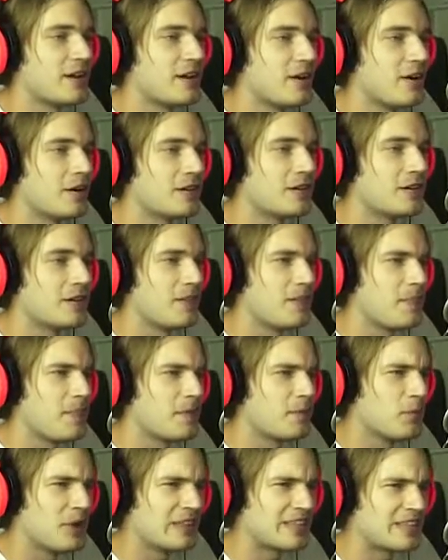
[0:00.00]
we... Oh, it's
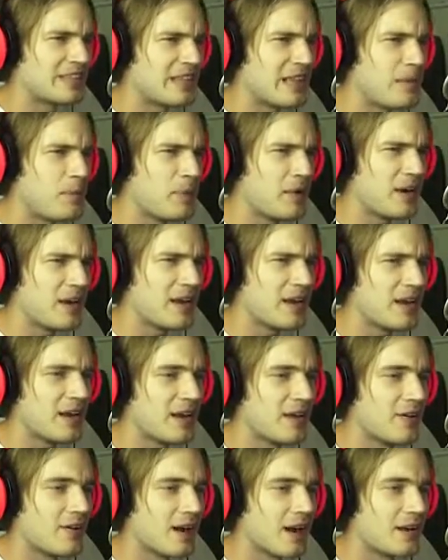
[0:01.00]
wet, slippery.
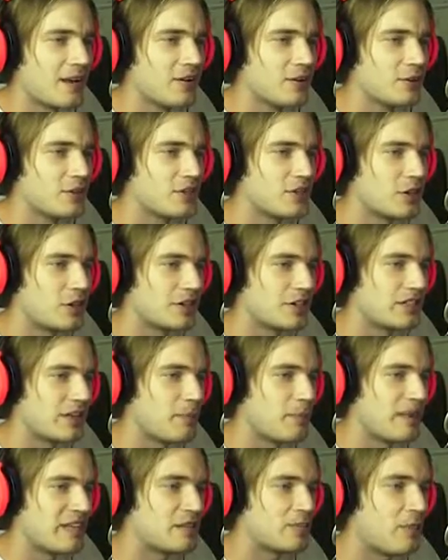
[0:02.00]
Oh, God. Huge goals
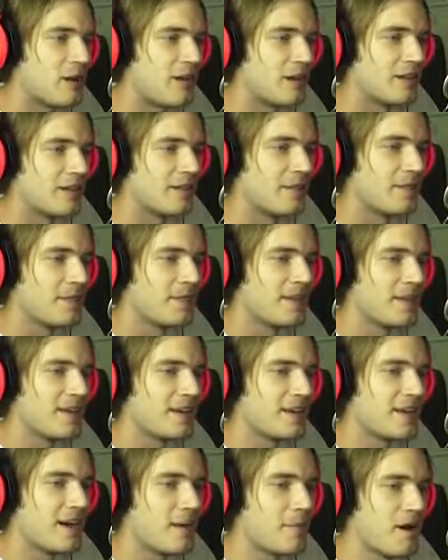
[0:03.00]
and a beach ball.
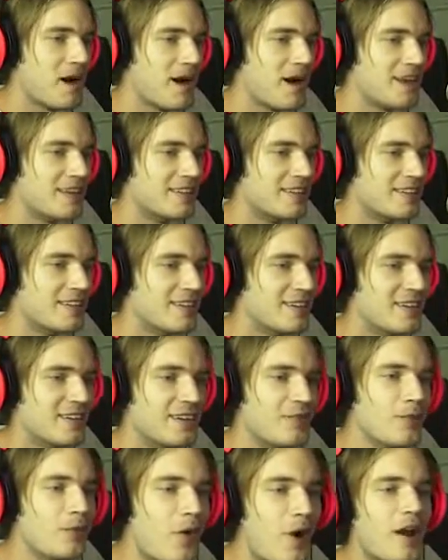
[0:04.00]
Come on.
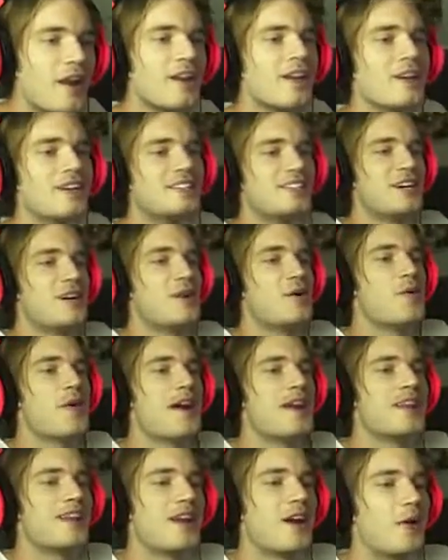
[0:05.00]
What are you
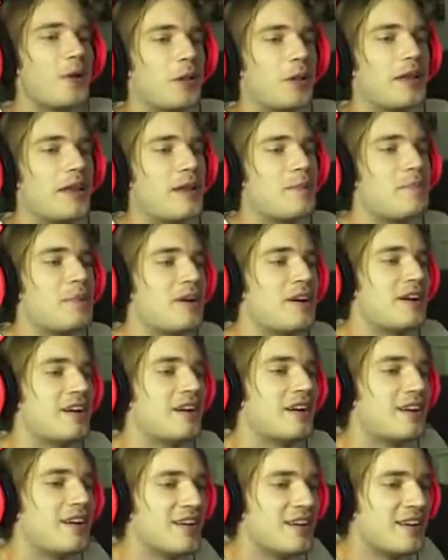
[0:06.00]
doing,
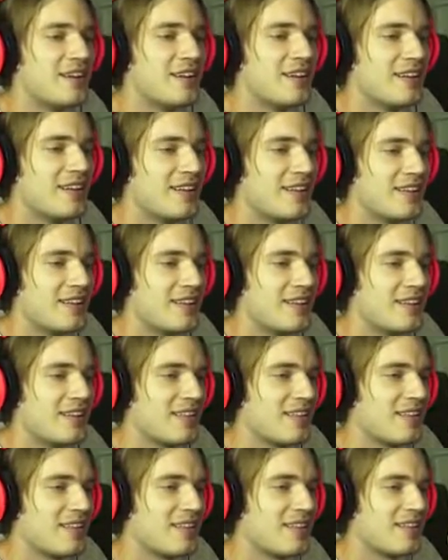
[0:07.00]
goalkeeper?
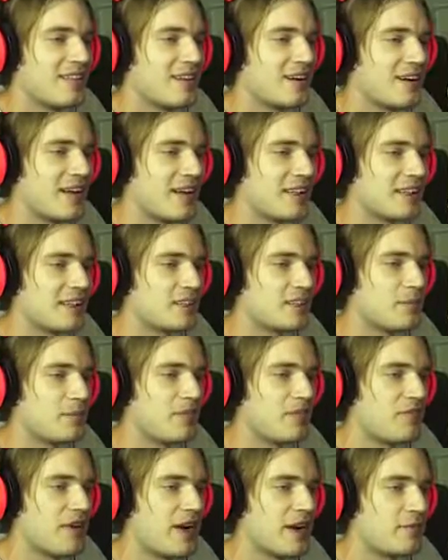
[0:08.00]
Okay, this
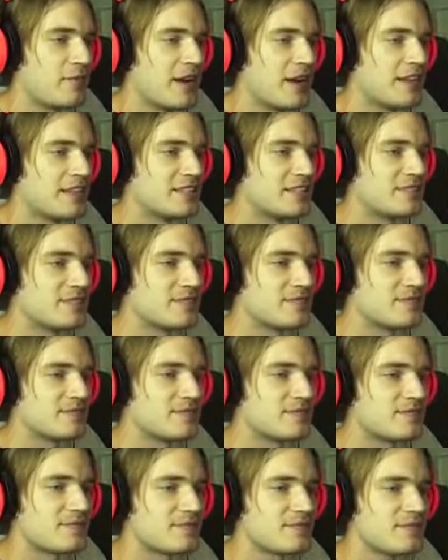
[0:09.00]
should be fine, right?
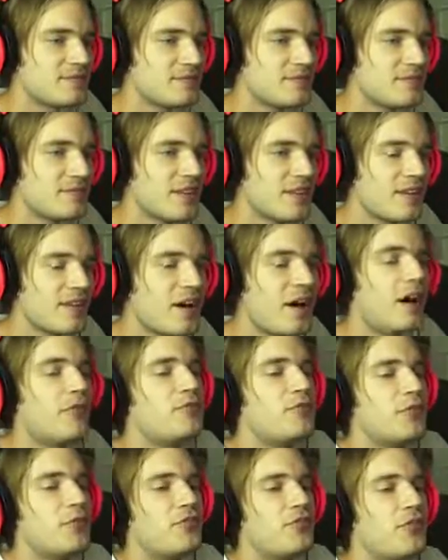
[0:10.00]

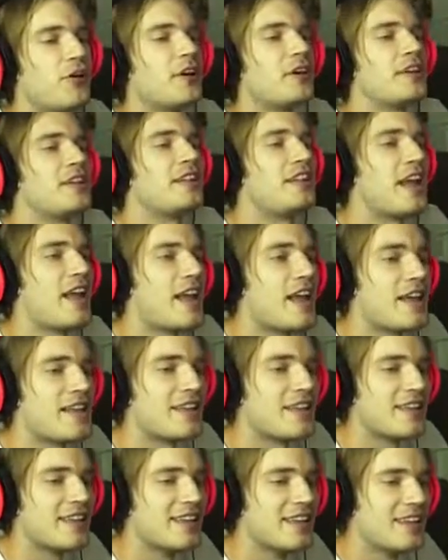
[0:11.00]
Oh, for fuck's
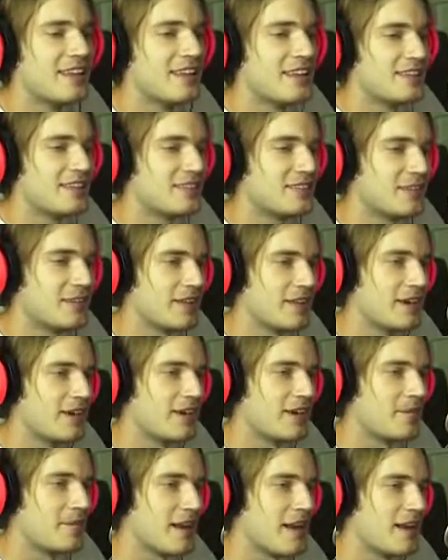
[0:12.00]
sake. This is really
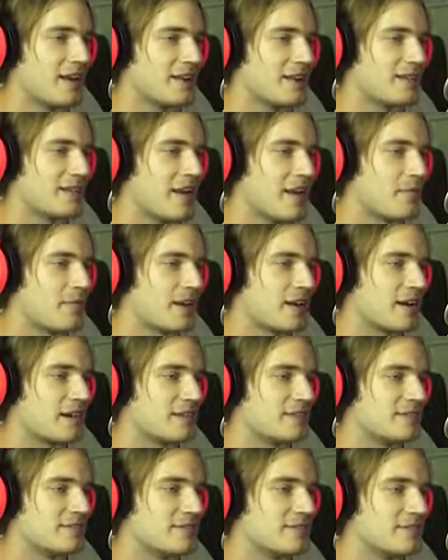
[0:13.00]
hard, man. There we
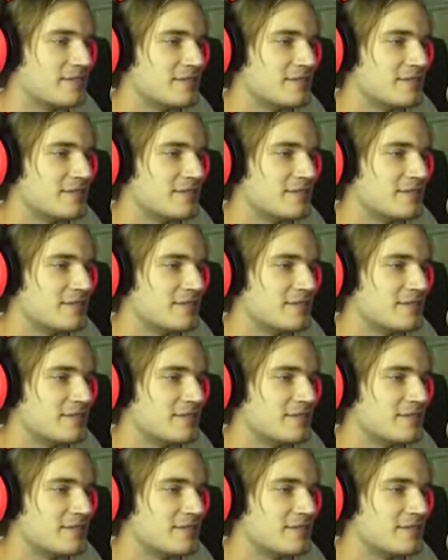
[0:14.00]
go.